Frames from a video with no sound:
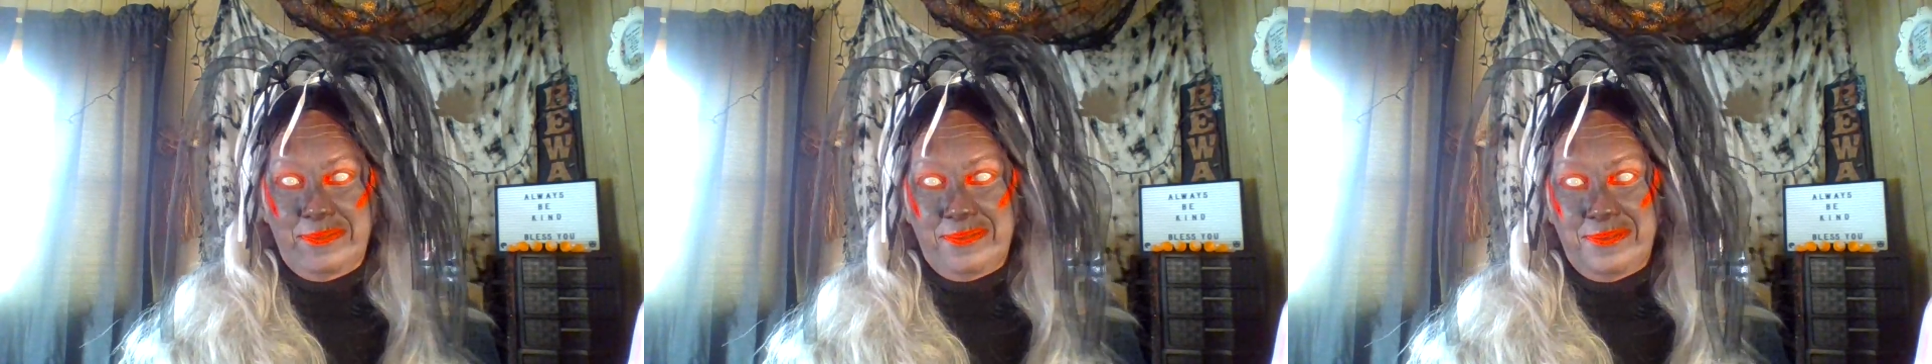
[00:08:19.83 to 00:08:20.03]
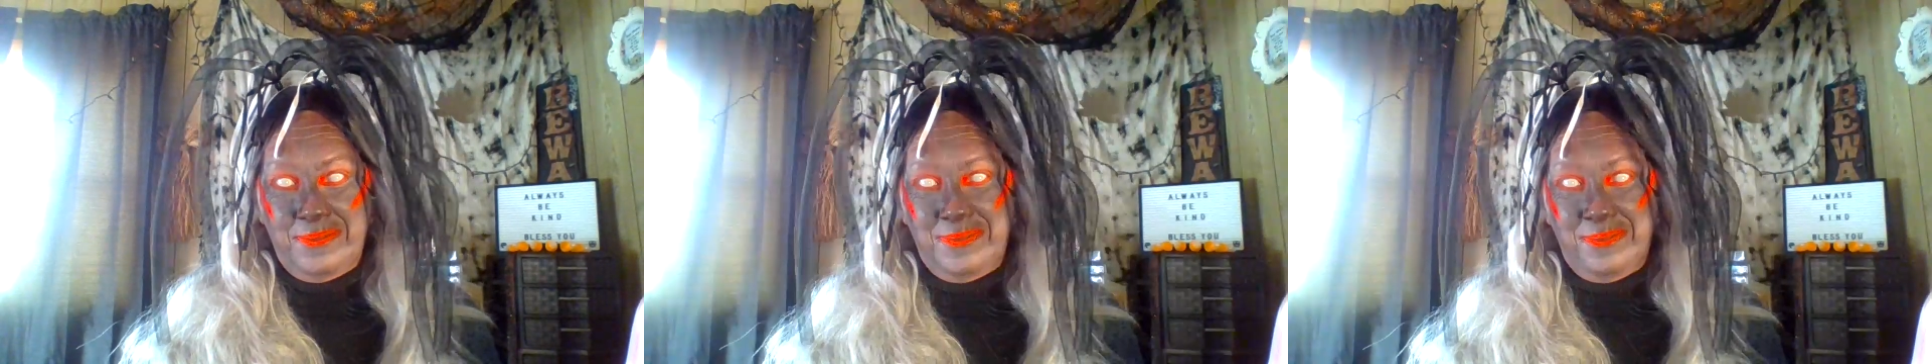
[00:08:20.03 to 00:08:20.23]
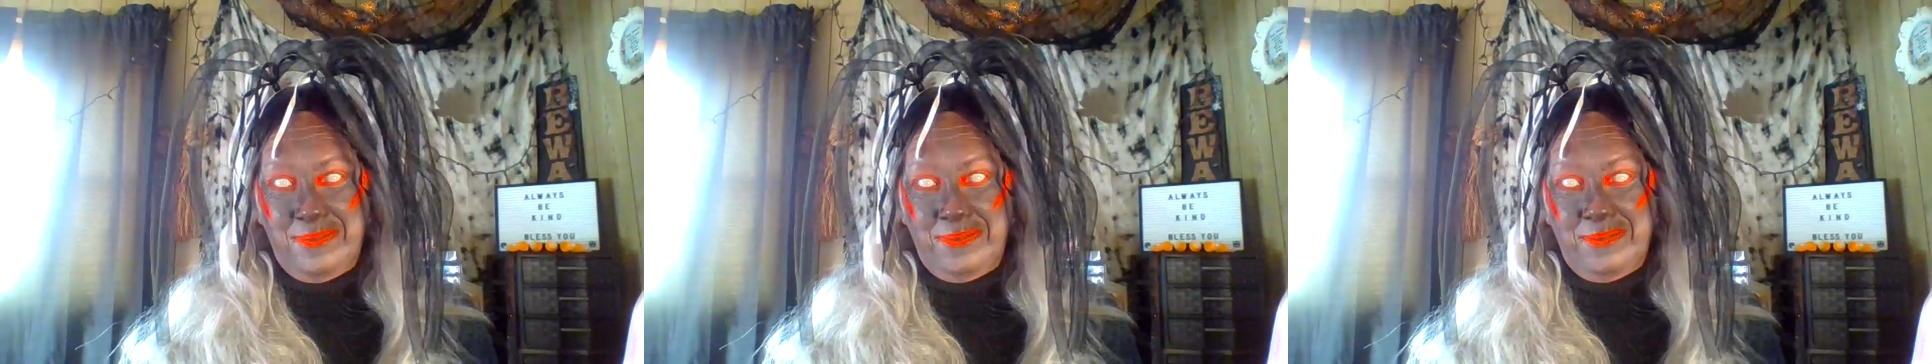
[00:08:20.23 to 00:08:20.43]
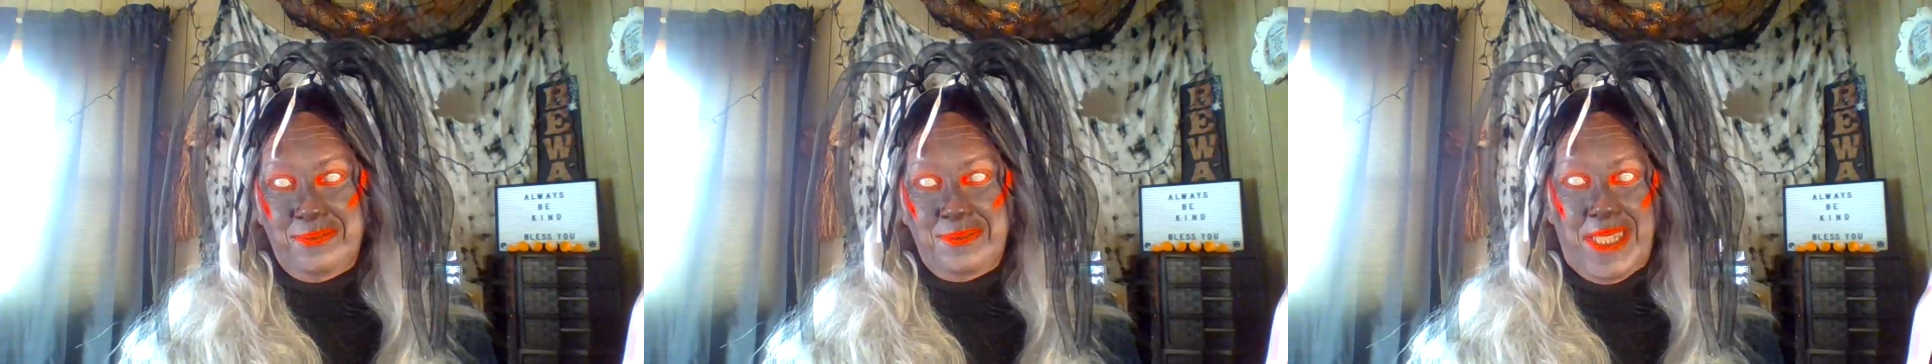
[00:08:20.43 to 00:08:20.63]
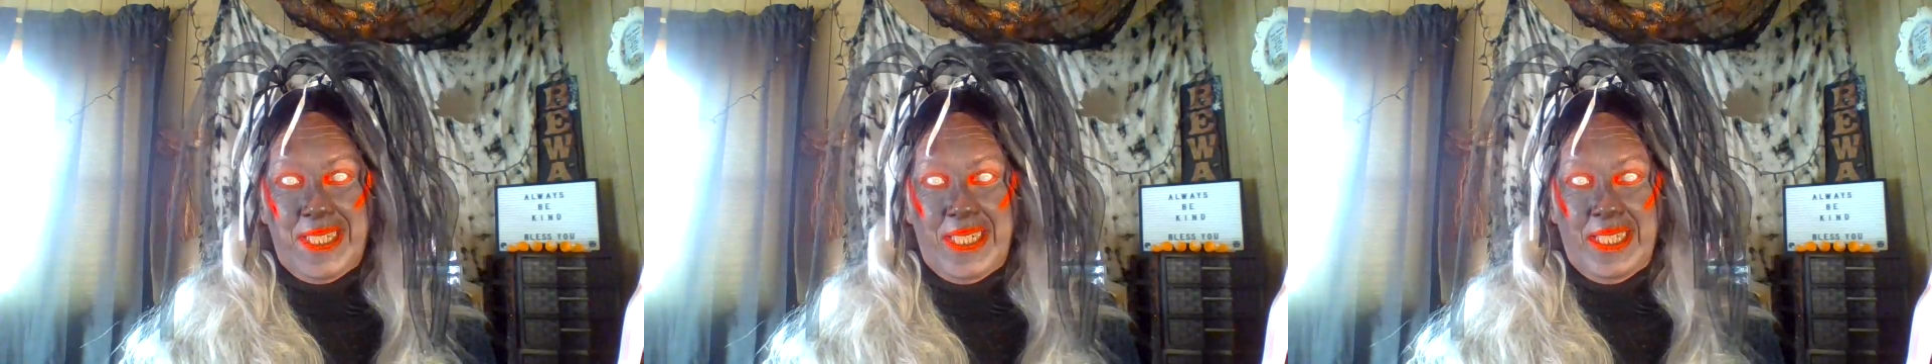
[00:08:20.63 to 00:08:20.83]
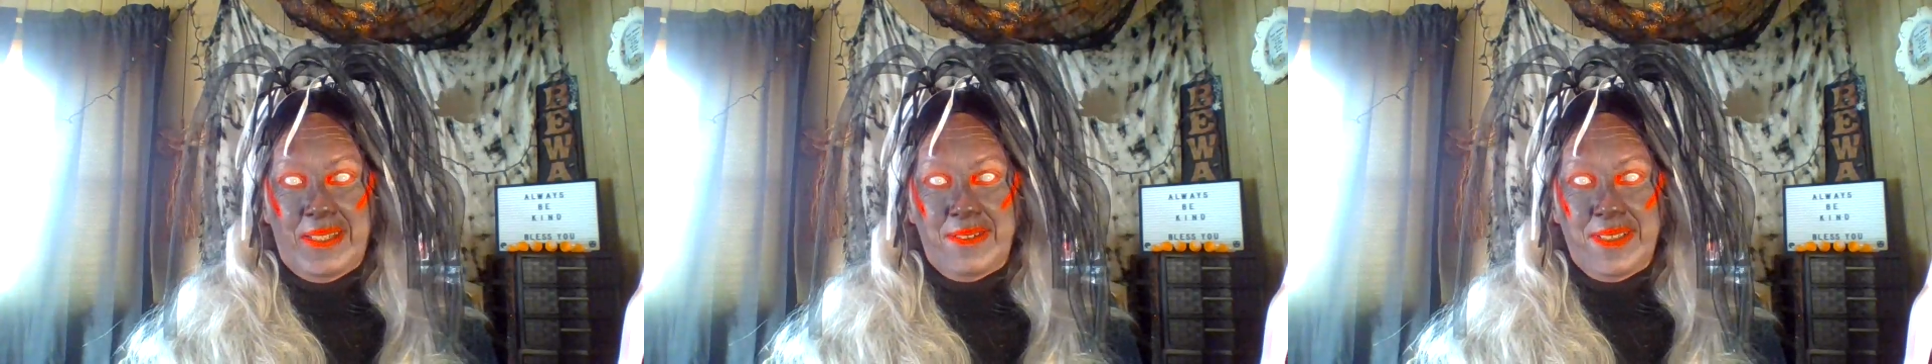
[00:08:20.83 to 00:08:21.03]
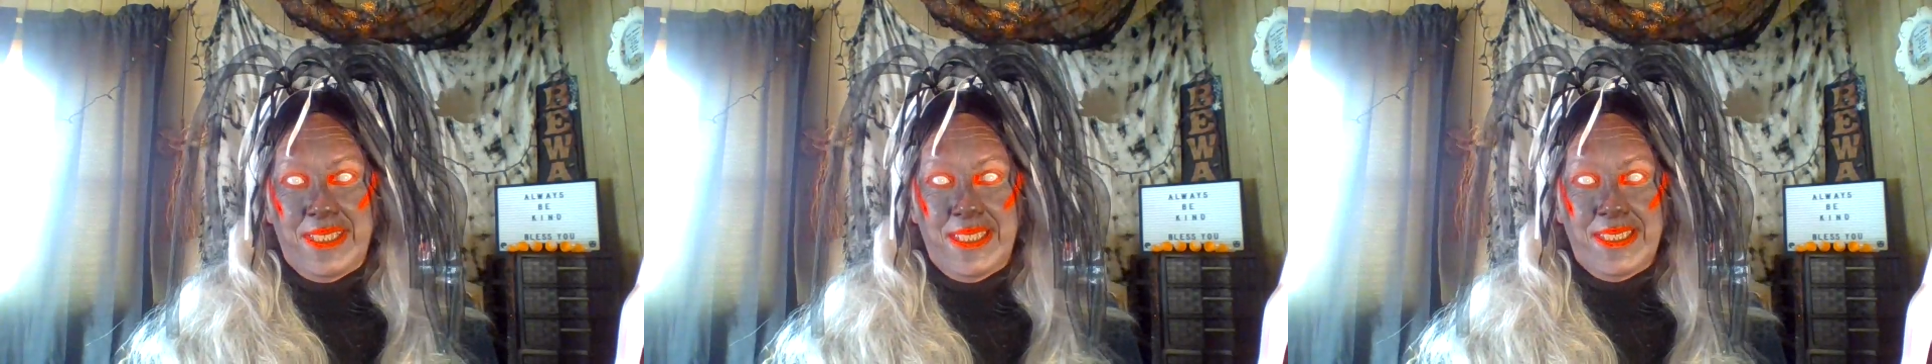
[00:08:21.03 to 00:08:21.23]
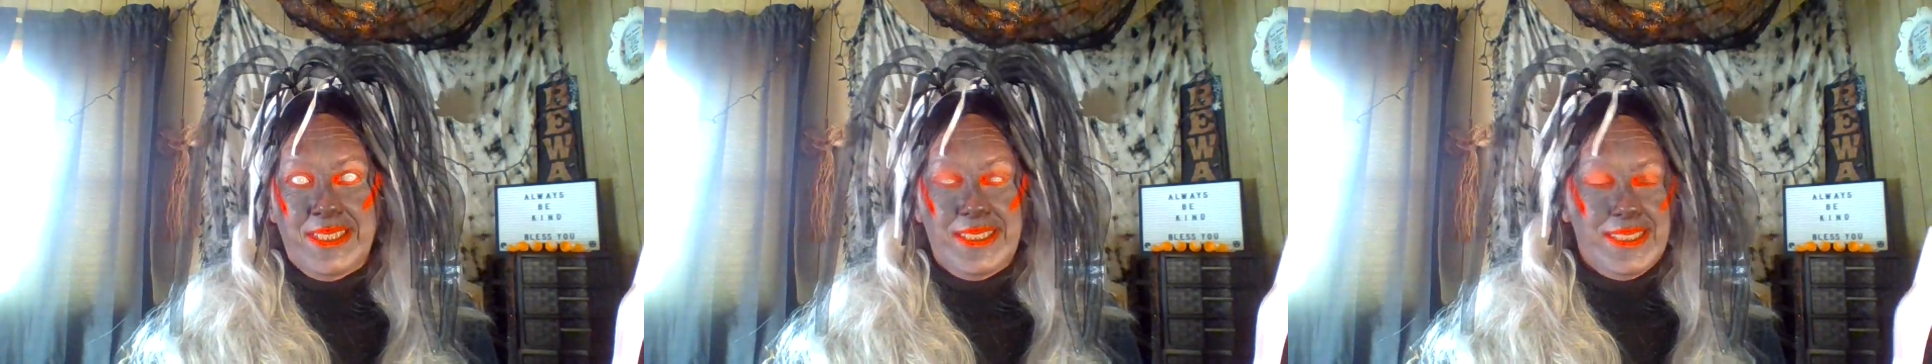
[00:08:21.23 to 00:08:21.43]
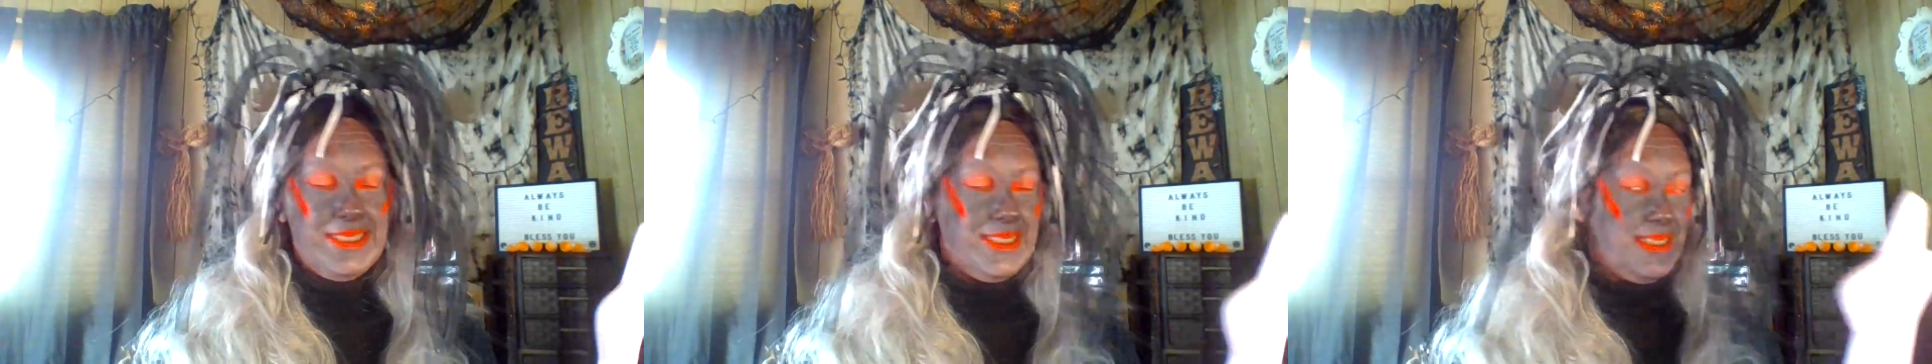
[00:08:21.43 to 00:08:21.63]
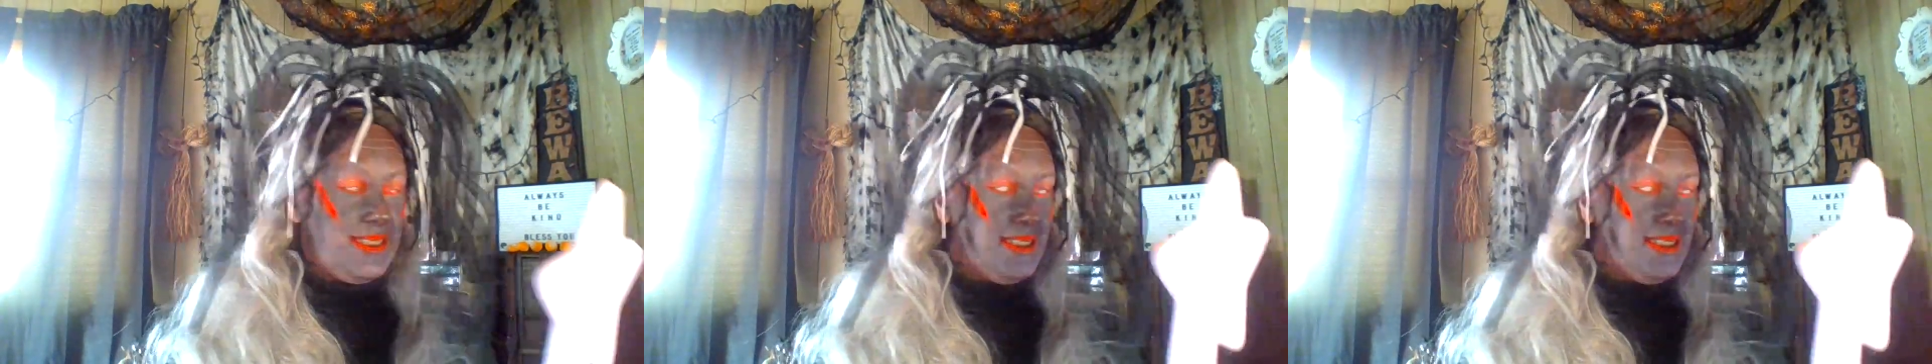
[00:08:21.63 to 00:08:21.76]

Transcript: I love it.